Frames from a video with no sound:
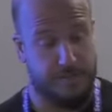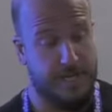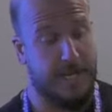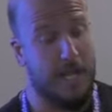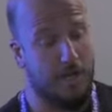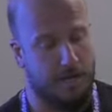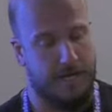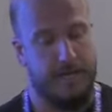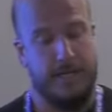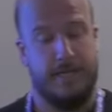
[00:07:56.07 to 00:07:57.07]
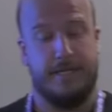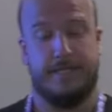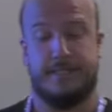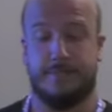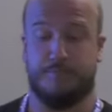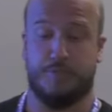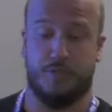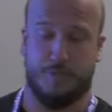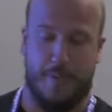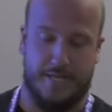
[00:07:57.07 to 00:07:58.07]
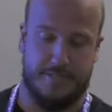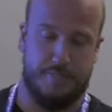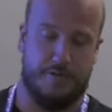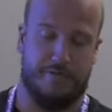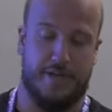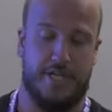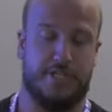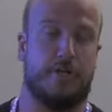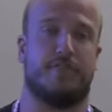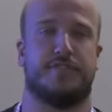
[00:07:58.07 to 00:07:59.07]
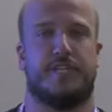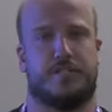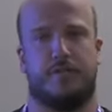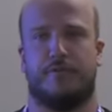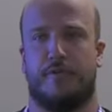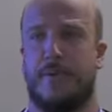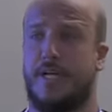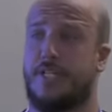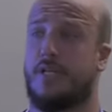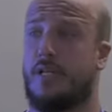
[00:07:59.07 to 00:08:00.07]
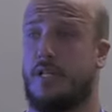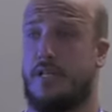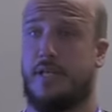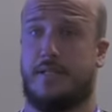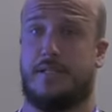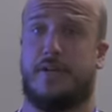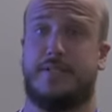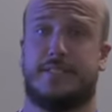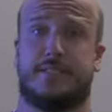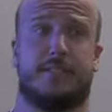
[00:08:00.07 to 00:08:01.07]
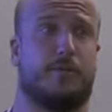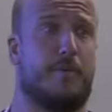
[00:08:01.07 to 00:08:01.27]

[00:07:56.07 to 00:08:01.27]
to take a look. Uh, suspect modification of session information. The, there is,